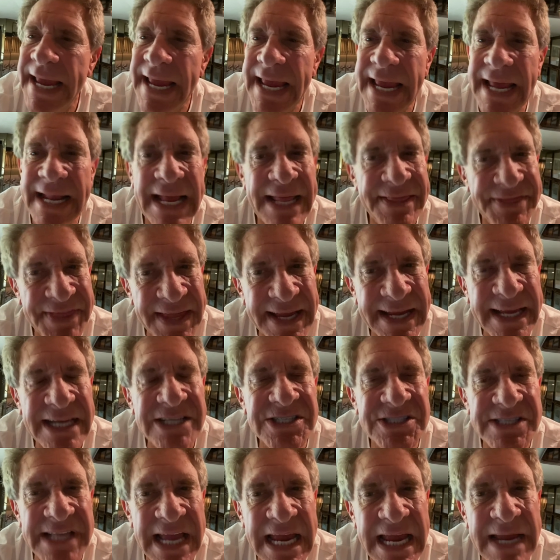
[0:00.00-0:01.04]
And I think his
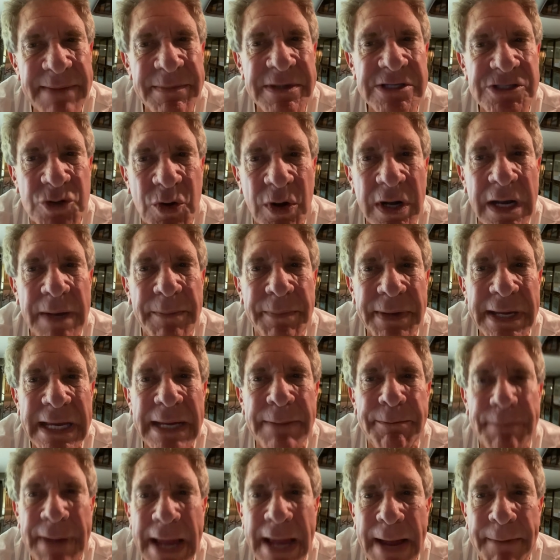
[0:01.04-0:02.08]
name is going to be
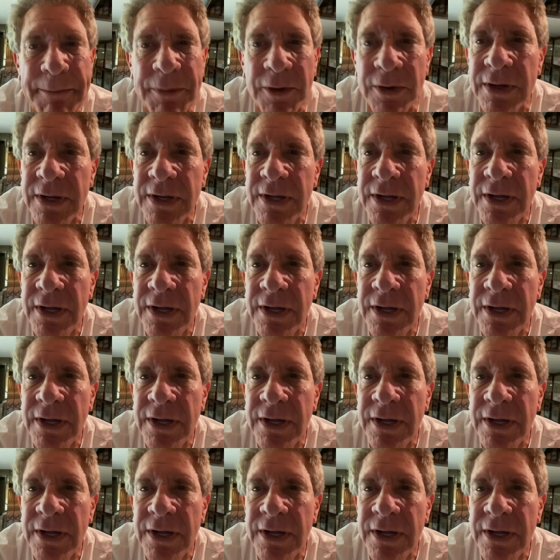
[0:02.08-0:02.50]
Pepper.